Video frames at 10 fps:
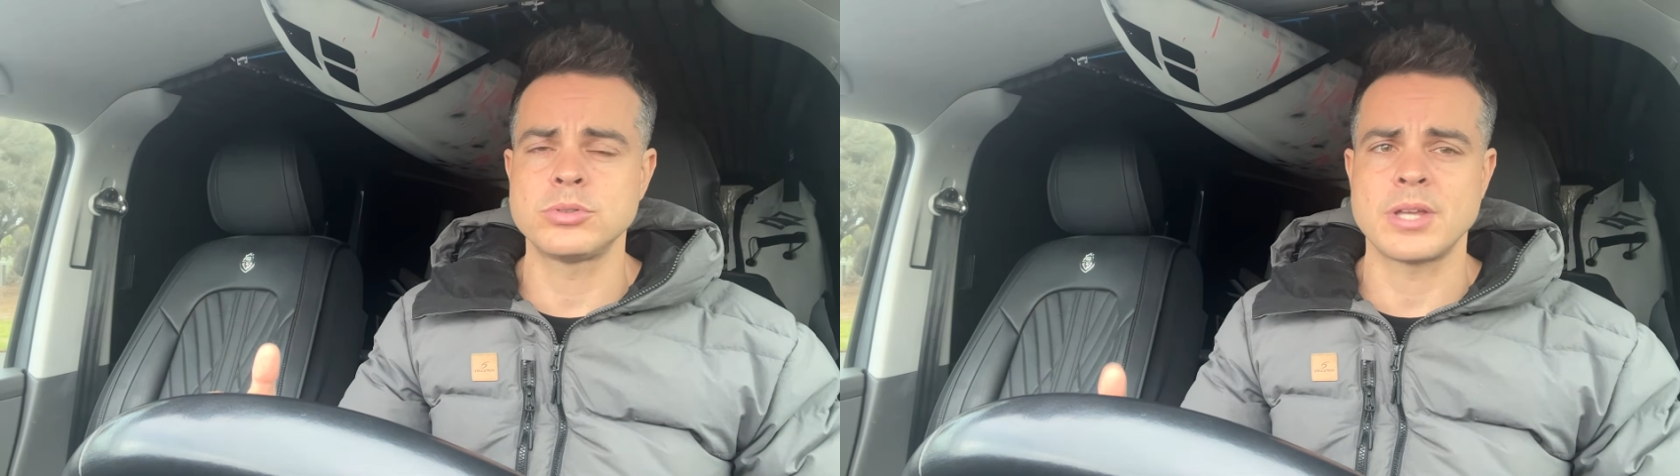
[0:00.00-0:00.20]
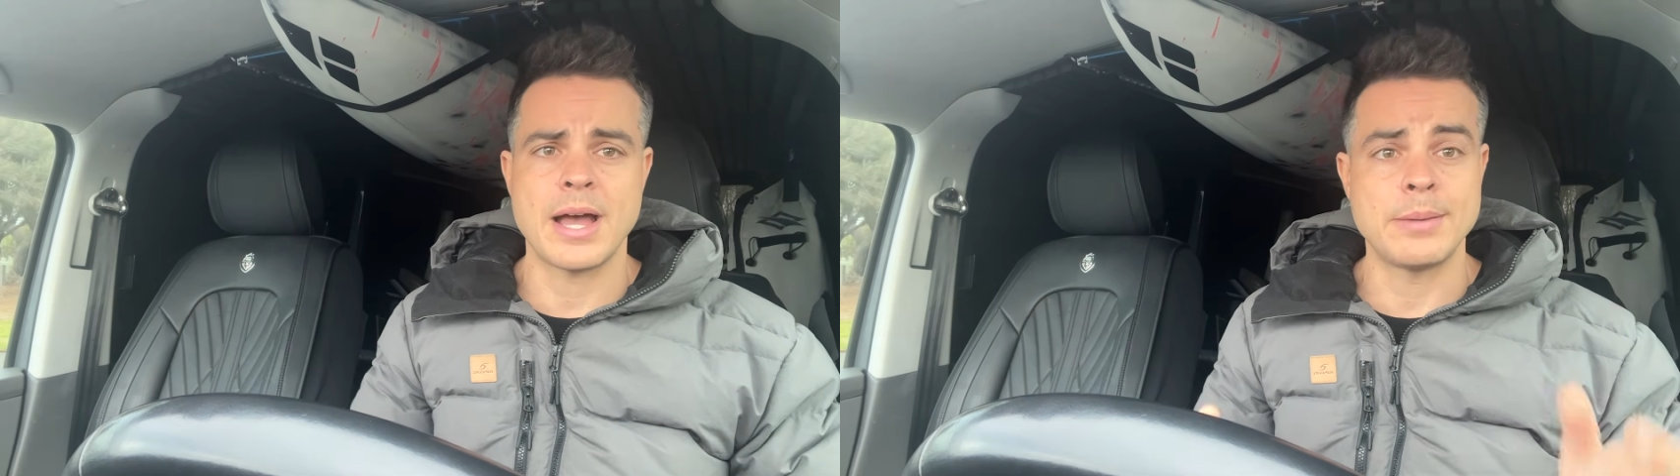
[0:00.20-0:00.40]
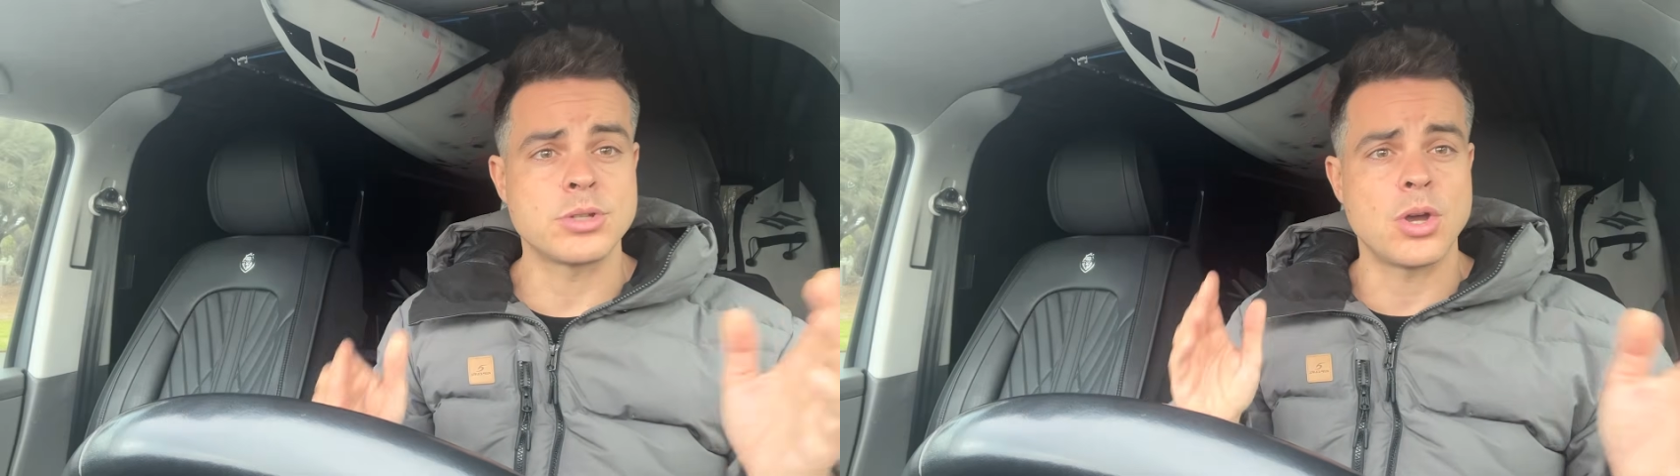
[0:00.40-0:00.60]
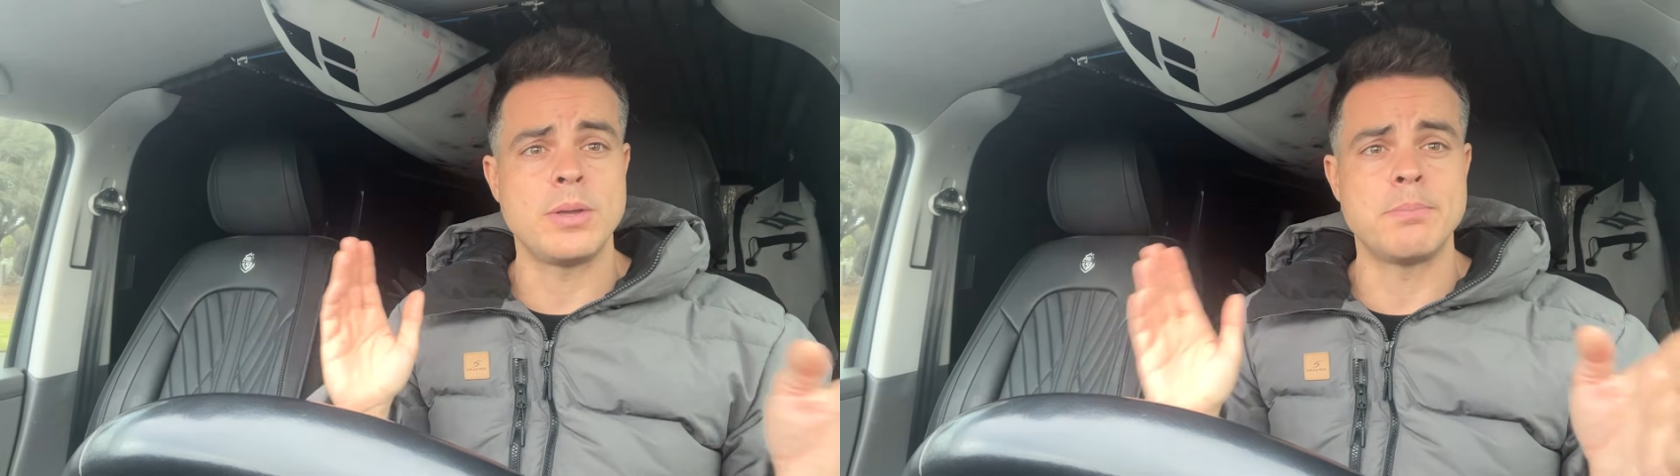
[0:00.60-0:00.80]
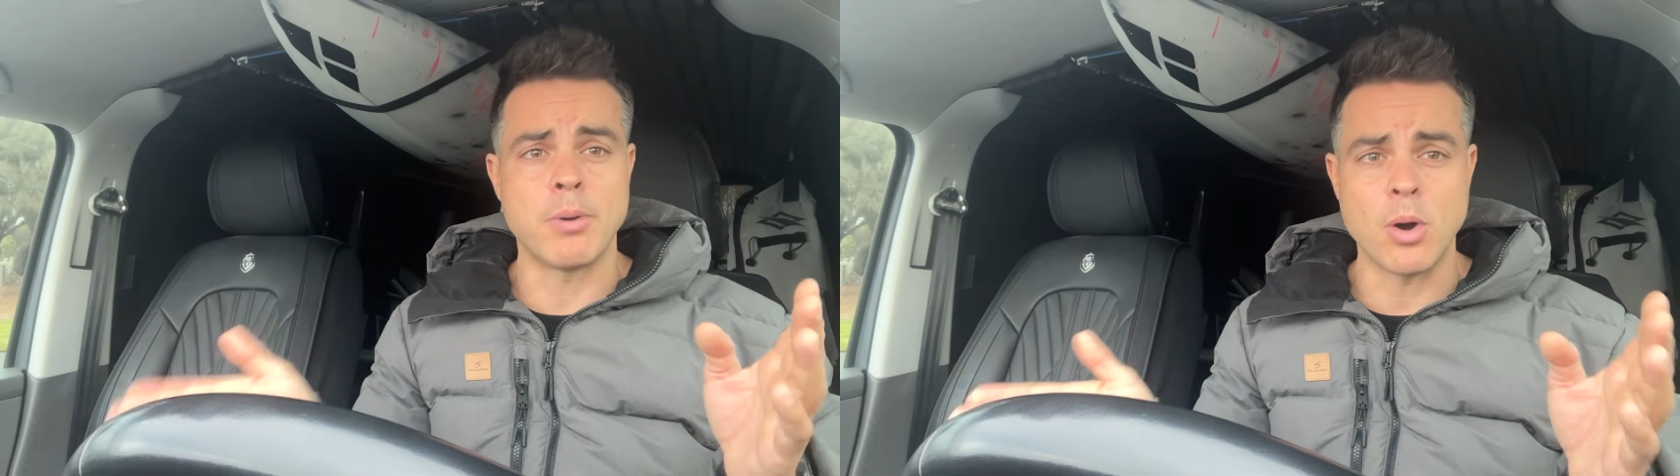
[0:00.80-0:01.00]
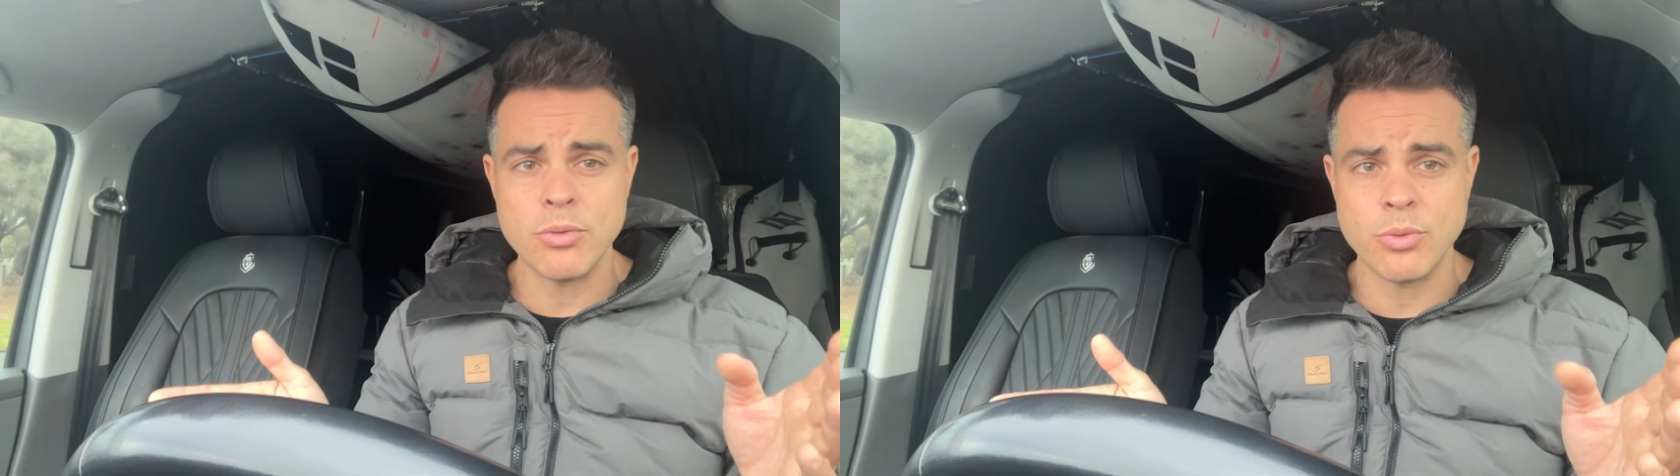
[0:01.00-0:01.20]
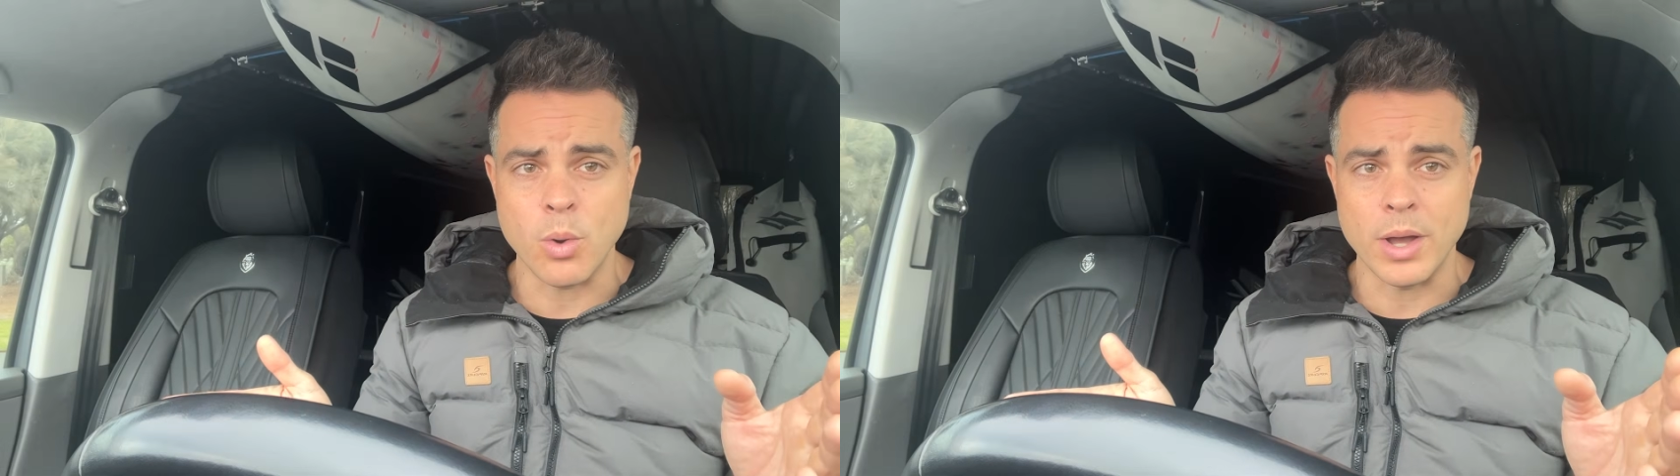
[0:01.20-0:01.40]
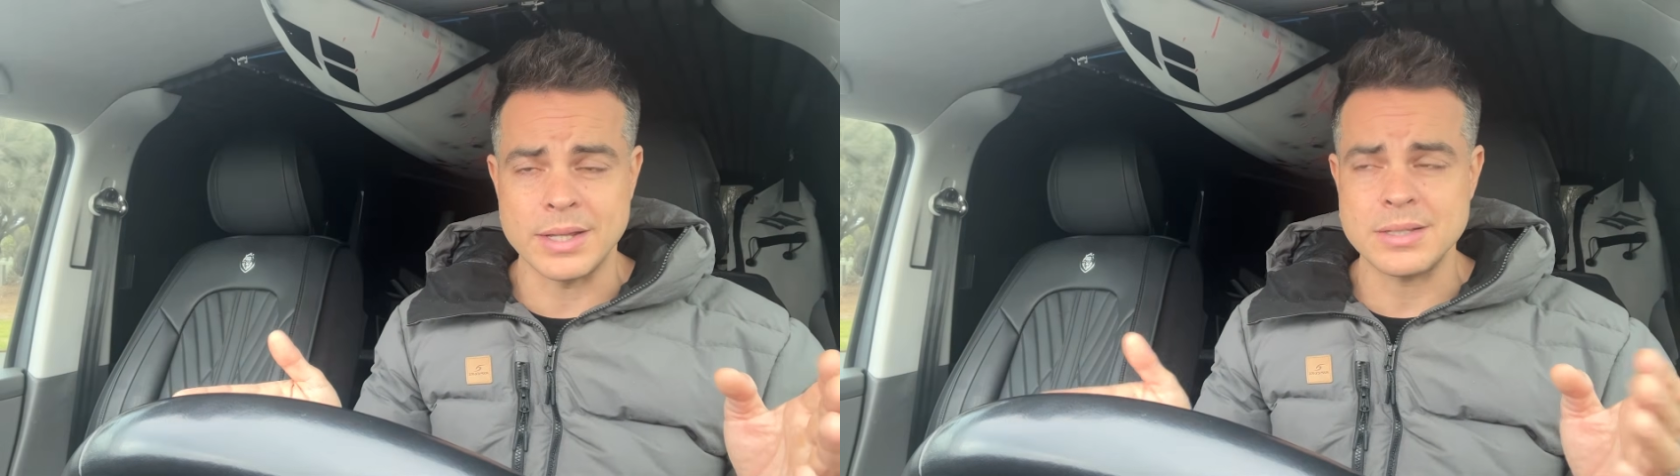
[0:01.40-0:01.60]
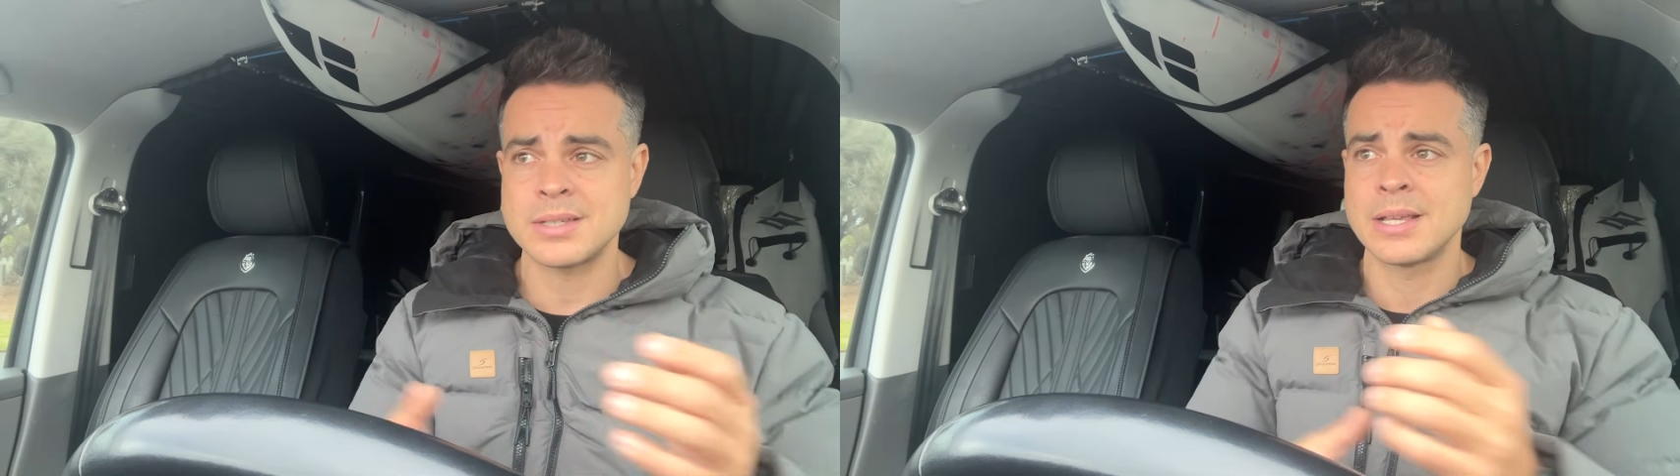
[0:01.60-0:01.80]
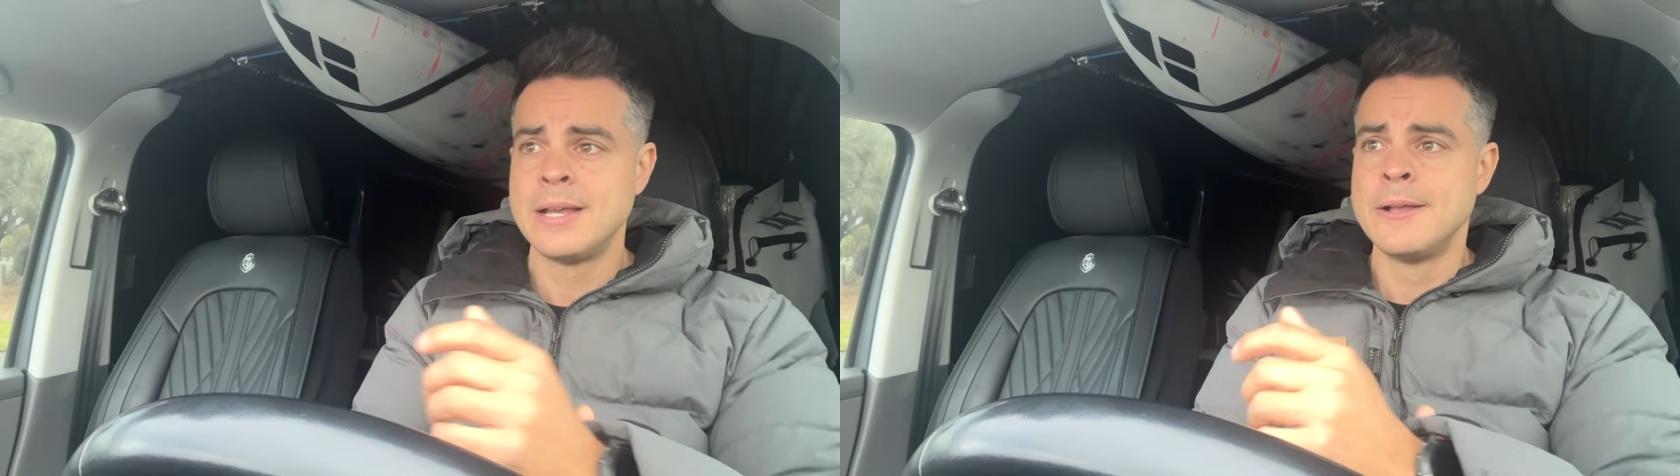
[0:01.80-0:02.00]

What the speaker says: times going both ways.